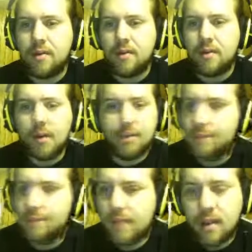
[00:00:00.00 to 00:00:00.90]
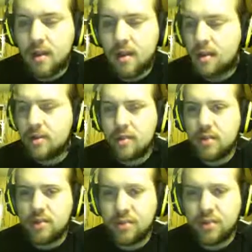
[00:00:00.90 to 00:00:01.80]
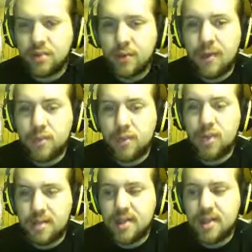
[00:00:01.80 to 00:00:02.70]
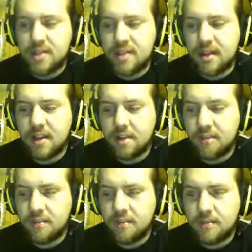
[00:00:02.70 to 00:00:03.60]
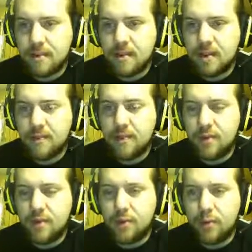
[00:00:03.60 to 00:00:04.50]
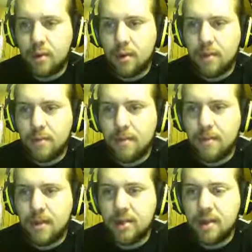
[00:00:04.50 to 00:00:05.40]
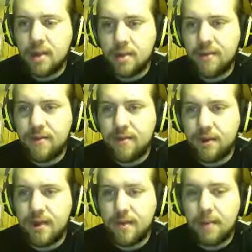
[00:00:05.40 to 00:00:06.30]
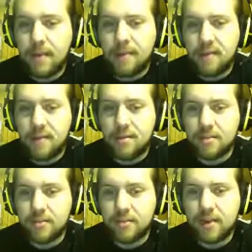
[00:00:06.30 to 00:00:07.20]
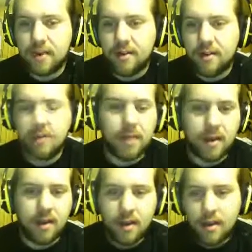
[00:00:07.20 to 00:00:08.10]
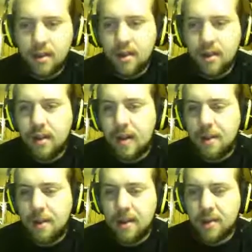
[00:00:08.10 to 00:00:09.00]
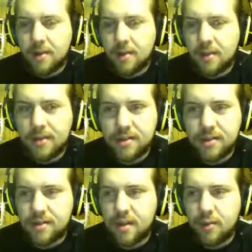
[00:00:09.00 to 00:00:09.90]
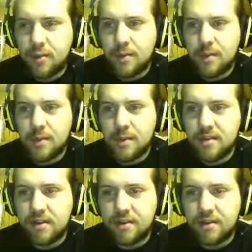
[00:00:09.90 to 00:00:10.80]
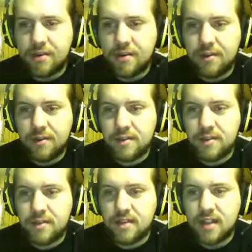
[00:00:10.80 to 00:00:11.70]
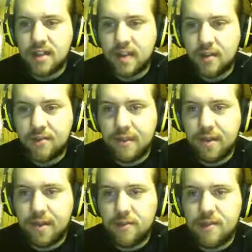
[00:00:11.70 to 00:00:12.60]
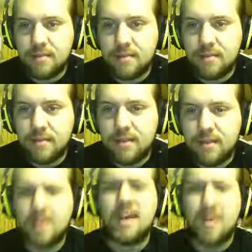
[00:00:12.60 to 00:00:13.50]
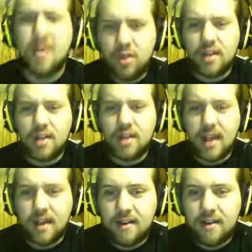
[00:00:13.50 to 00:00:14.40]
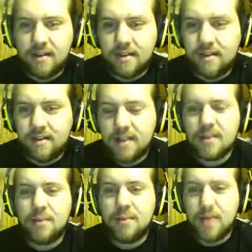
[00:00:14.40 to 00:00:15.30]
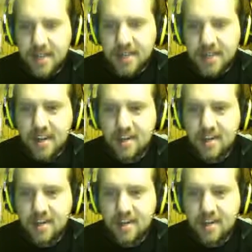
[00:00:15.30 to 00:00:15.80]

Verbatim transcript: No. So Silverwind should take this thing out. And if you have Aurora Beam and you kill my Fearow, I am ending this episode right here. No, I'm kidding. I'm kidding, but seriously, I will be pissed off if you do do this, because I like having a flyer on my team. And look at that! As I predicted,